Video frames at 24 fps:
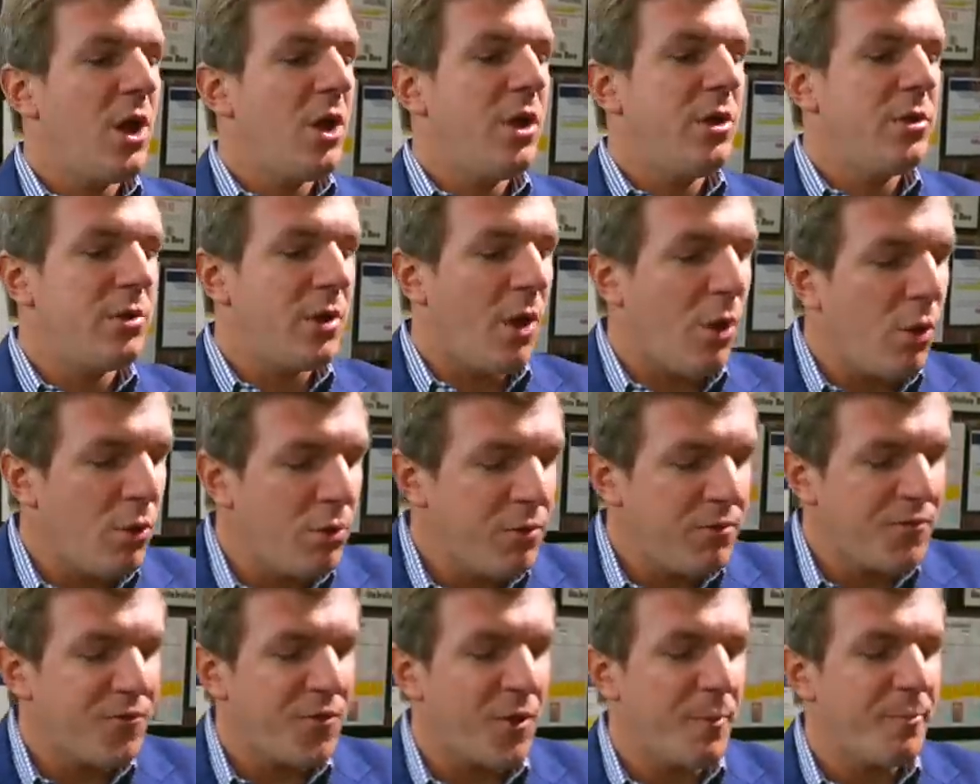
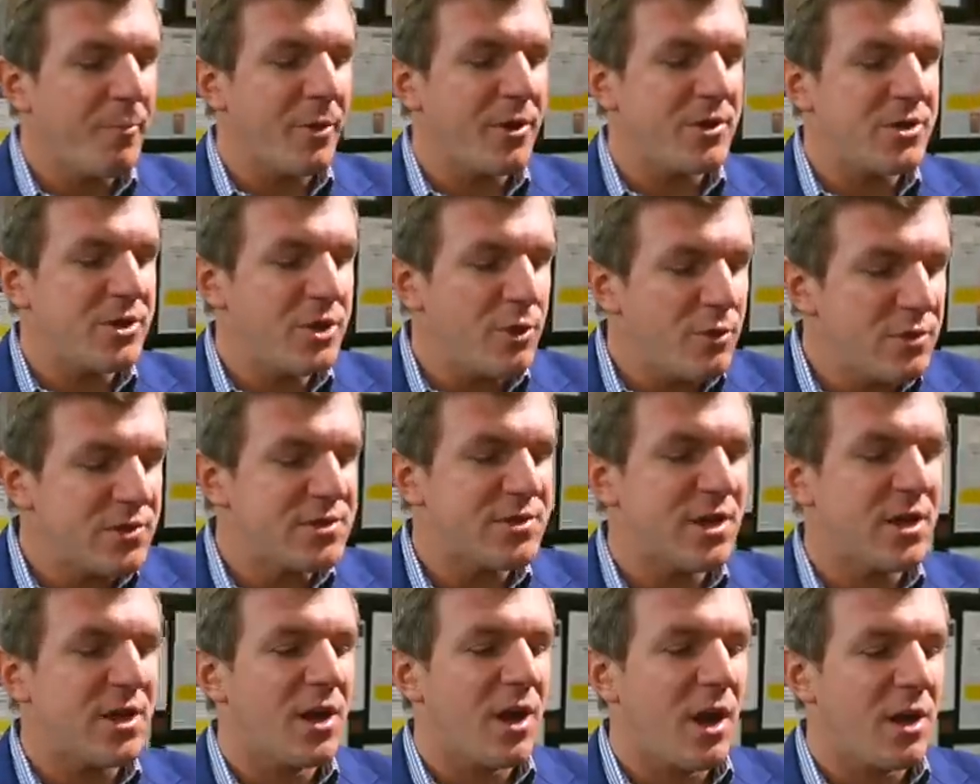known for
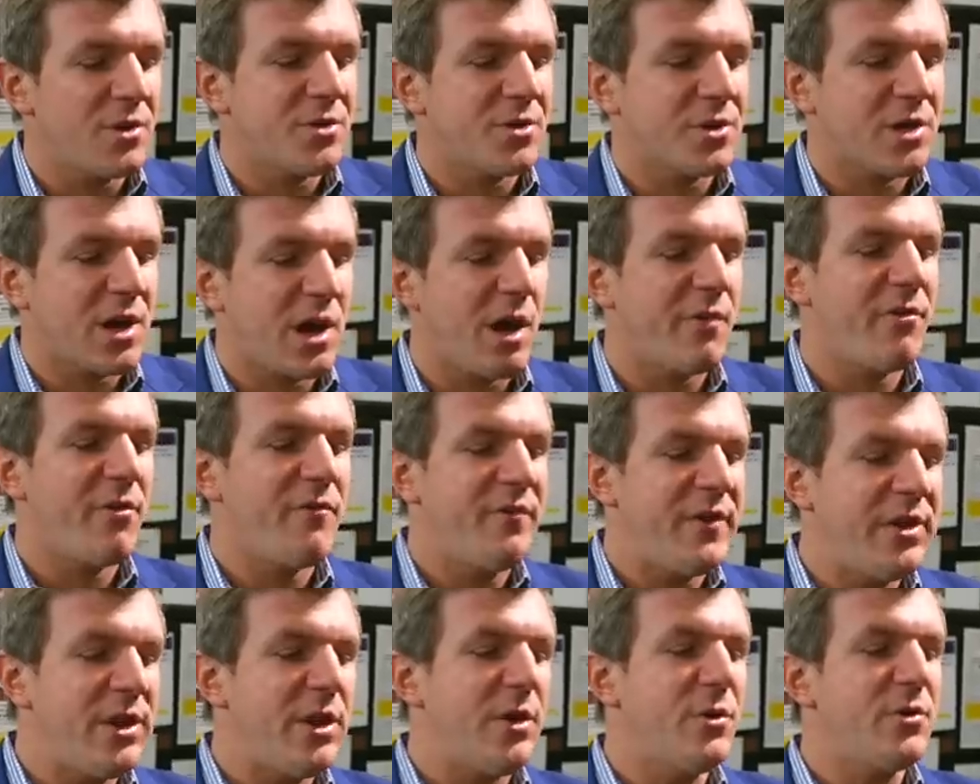producing undercover
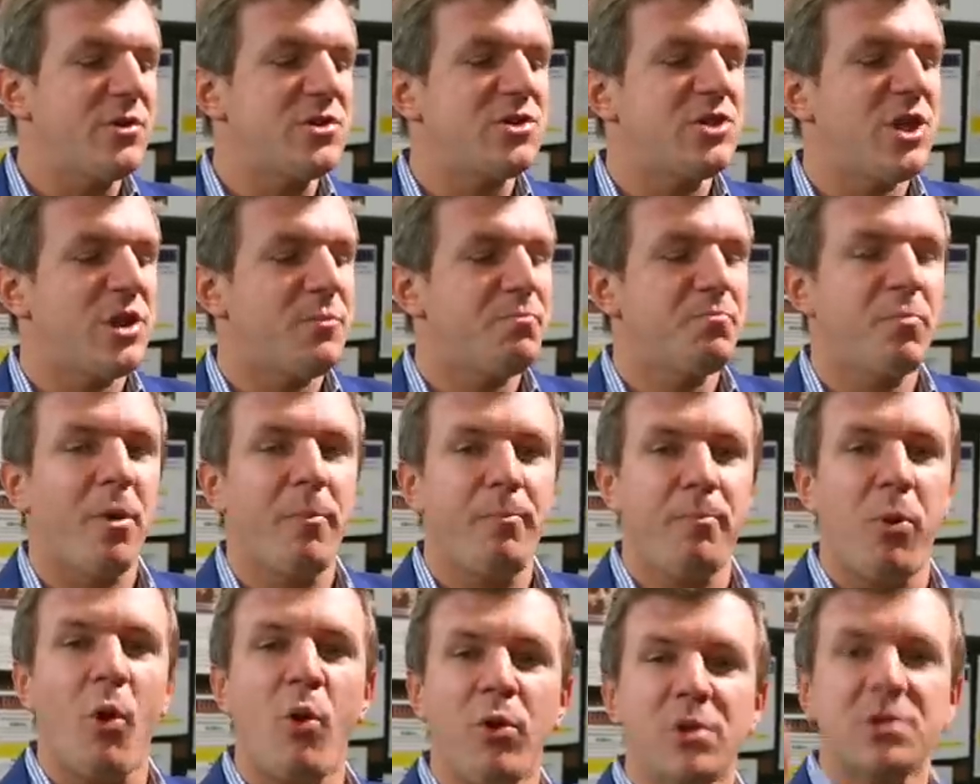videos that
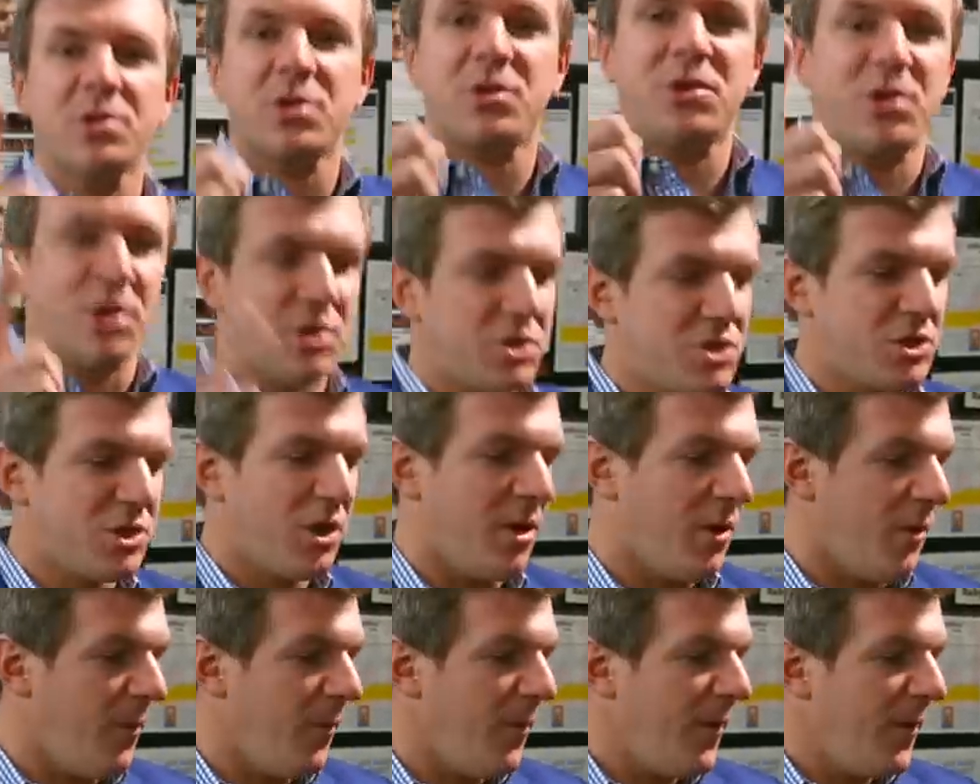purport to
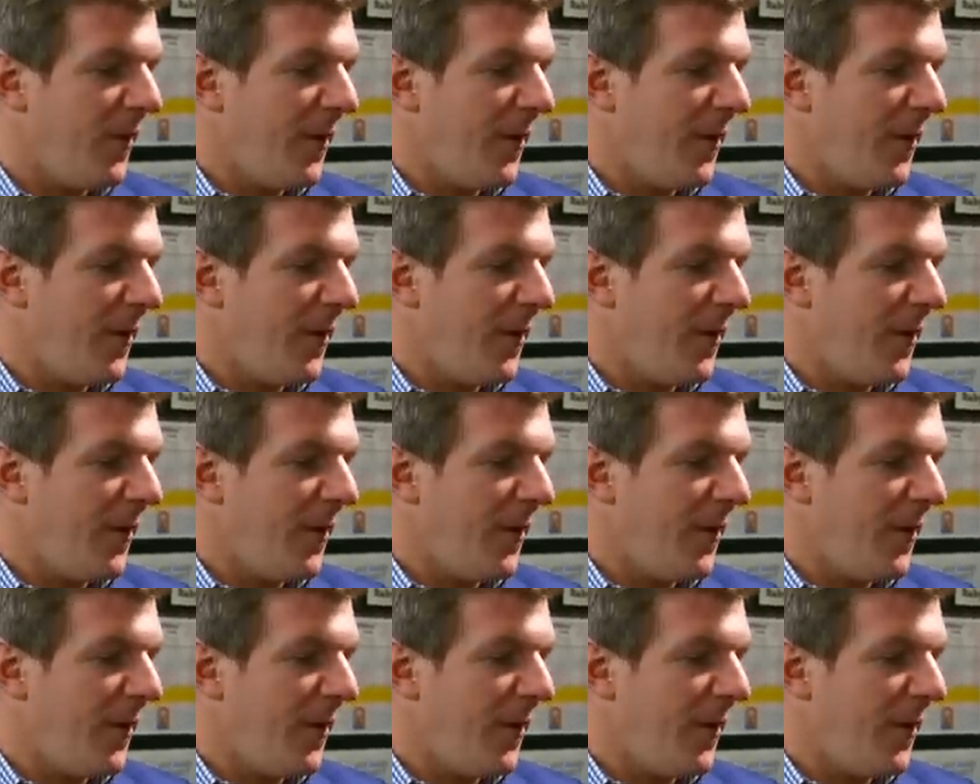show,